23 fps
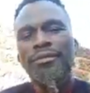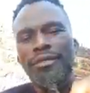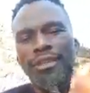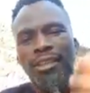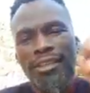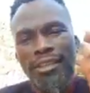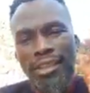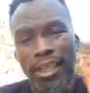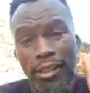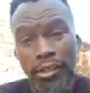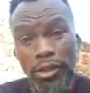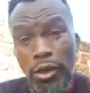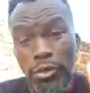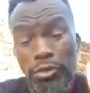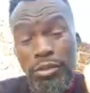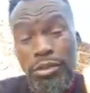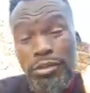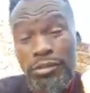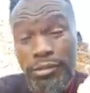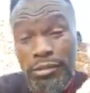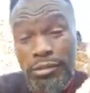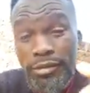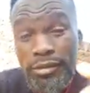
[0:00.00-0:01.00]
Take note.
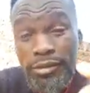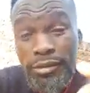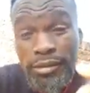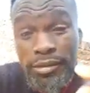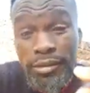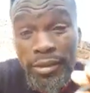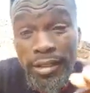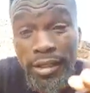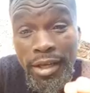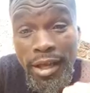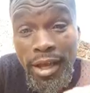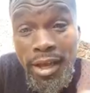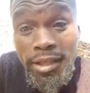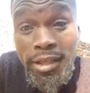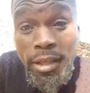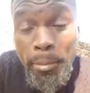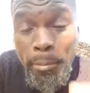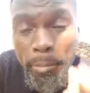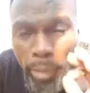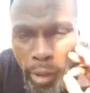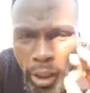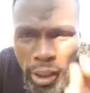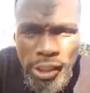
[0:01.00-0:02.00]
The
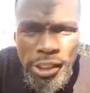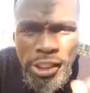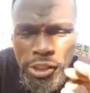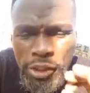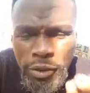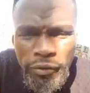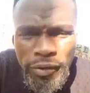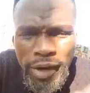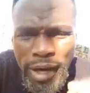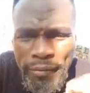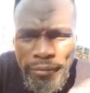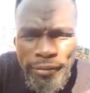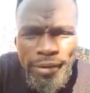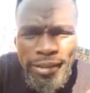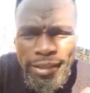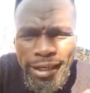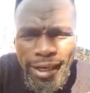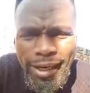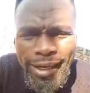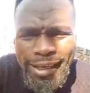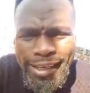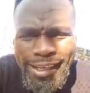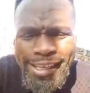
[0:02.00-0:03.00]
politics of
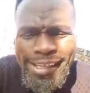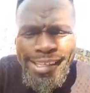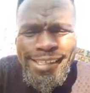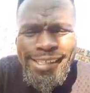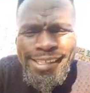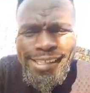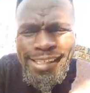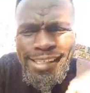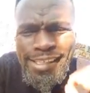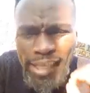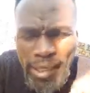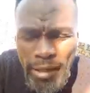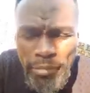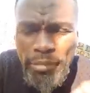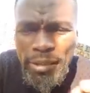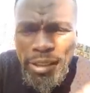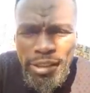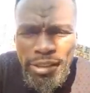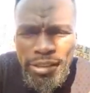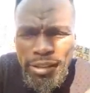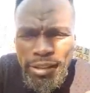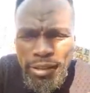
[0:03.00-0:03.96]
Africa is determined